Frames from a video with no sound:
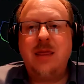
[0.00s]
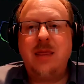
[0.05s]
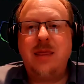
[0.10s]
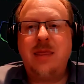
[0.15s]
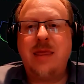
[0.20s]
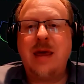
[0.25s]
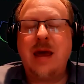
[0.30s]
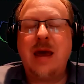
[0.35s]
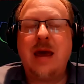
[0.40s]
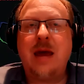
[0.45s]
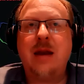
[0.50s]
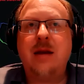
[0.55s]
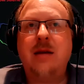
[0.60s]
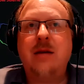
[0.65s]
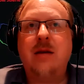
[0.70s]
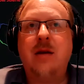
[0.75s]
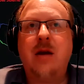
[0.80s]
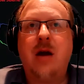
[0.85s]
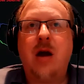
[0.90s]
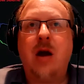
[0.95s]
that
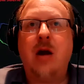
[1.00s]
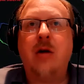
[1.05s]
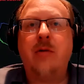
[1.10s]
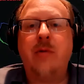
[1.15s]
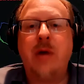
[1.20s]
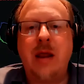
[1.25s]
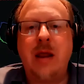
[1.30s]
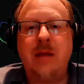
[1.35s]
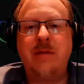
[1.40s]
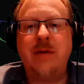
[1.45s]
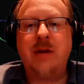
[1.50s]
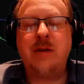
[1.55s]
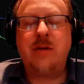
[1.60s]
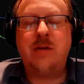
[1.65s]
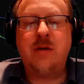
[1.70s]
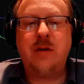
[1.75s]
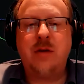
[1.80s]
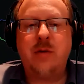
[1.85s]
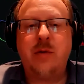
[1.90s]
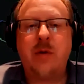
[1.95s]
are relevant
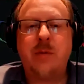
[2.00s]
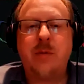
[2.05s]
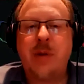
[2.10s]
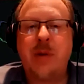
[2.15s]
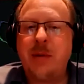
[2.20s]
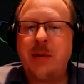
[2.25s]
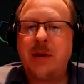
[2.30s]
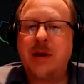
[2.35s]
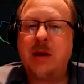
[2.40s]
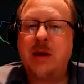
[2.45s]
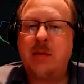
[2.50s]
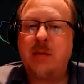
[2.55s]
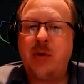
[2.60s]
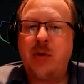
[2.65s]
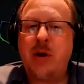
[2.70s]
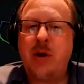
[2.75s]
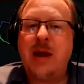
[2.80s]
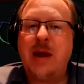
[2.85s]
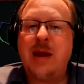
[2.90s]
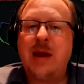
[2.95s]
to the Republican
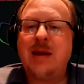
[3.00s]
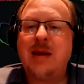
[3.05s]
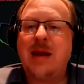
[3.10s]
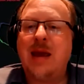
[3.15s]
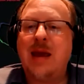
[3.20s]
brand